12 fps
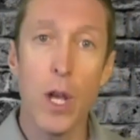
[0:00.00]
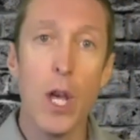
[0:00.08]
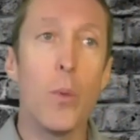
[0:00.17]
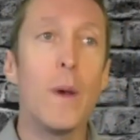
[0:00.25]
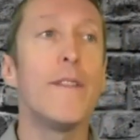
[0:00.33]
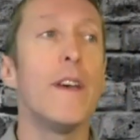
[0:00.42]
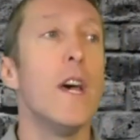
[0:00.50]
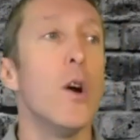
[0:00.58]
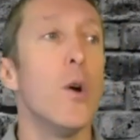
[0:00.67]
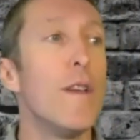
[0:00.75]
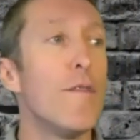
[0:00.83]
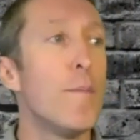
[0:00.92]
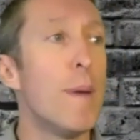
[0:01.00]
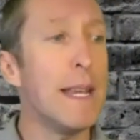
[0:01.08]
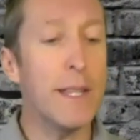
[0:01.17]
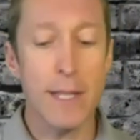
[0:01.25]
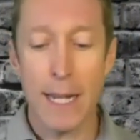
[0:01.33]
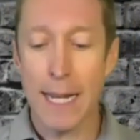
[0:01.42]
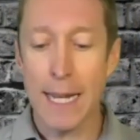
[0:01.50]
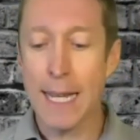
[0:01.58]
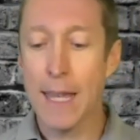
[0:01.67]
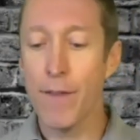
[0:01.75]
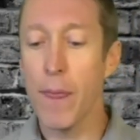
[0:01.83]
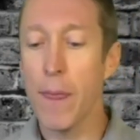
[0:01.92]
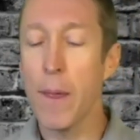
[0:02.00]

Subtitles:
we've basically given the